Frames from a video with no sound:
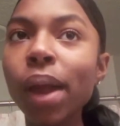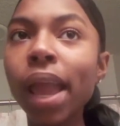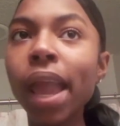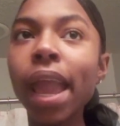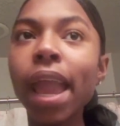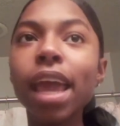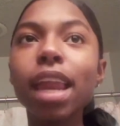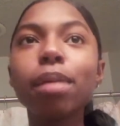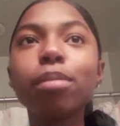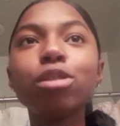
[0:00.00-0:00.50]

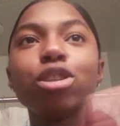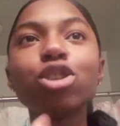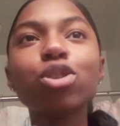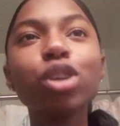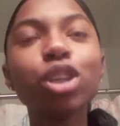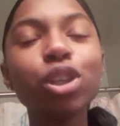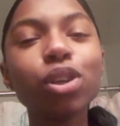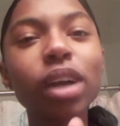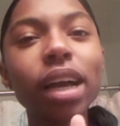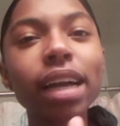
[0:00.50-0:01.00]
And I'm showing
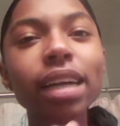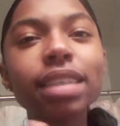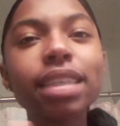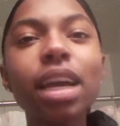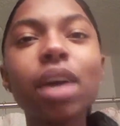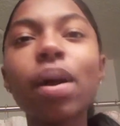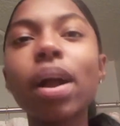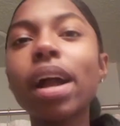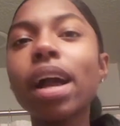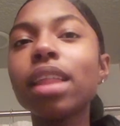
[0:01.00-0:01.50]
you guys how
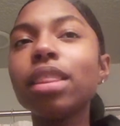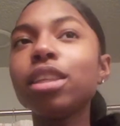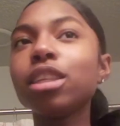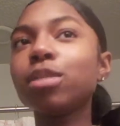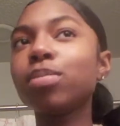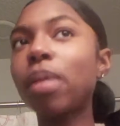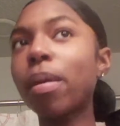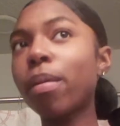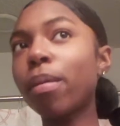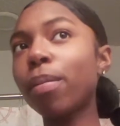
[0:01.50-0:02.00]
I got this bow